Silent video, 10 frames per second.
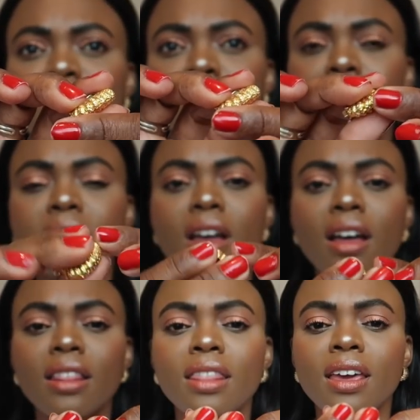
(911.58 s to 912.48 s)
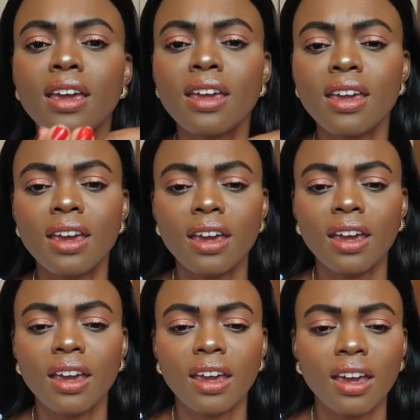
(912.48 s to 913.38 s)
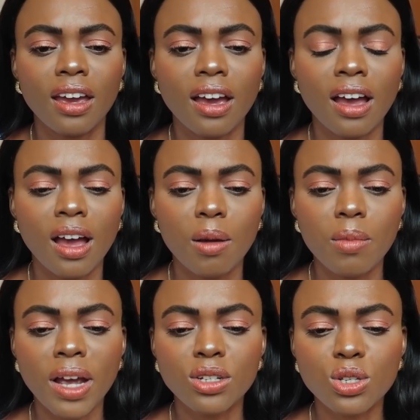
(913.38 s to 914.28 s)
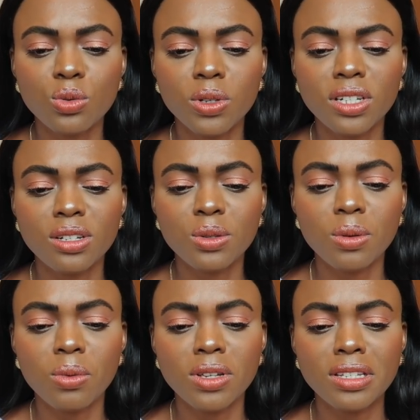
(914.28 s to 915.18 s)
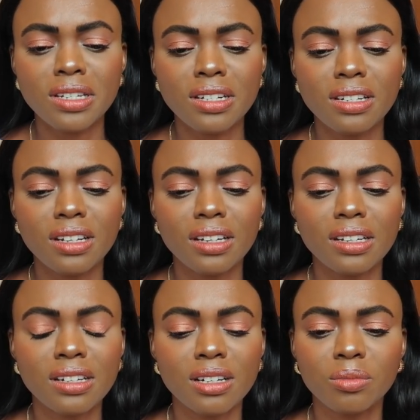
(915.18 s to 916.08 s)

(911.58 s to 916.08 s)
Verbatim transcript: the croissant thing um i just wish this one wasn't like